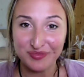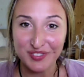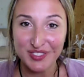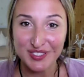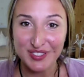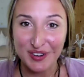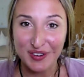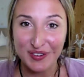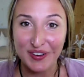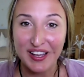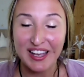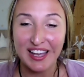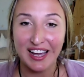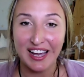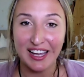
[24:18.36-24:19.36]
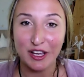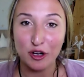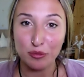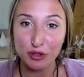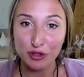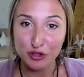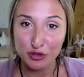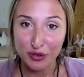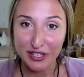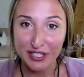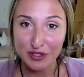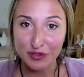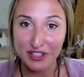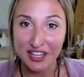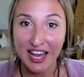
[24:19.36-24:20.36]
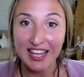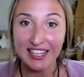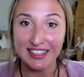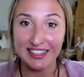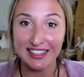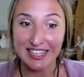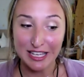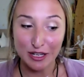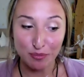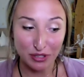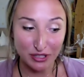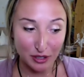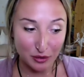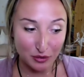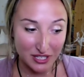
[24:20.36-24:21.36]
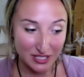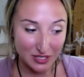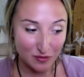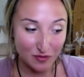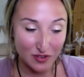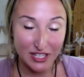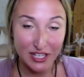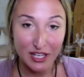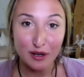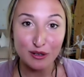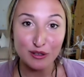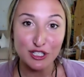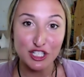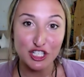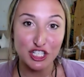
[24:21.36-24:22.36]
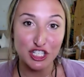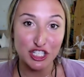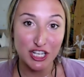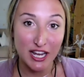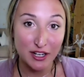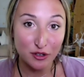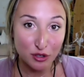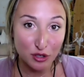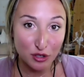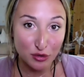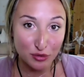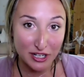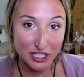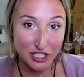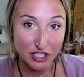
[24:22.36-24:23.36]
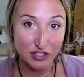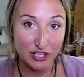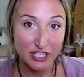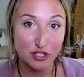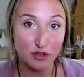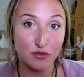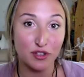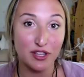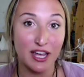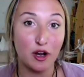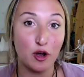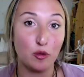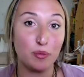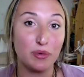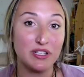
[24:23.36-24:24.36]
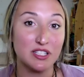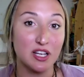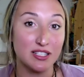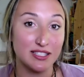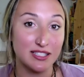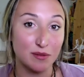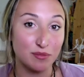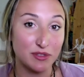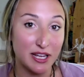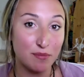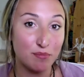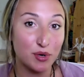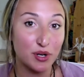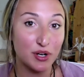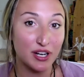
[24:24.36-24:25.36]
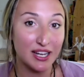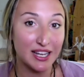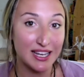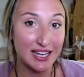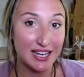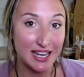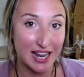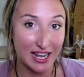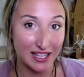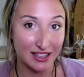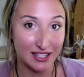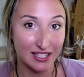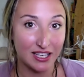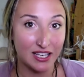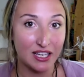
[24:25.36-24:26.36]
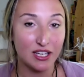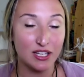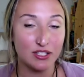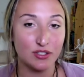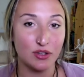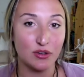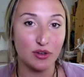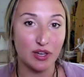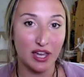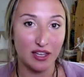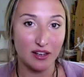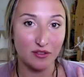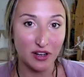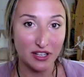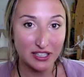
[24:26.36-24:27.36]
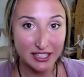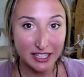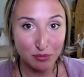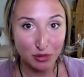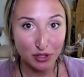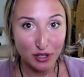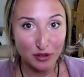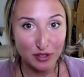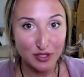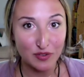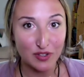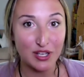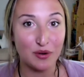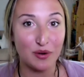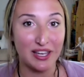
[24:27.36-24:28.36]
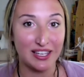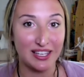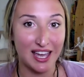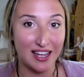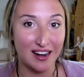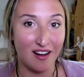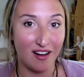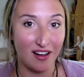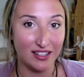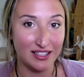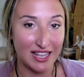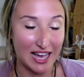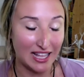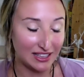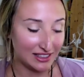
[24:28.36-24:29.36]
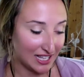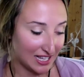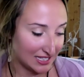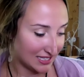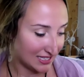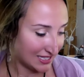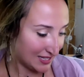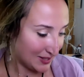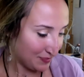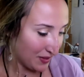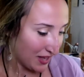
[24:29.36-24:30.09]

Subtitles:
So I hope you'll join us for that. Link below this video. General registration for that opens on September 9th. So you can find the link below this video and get on that list.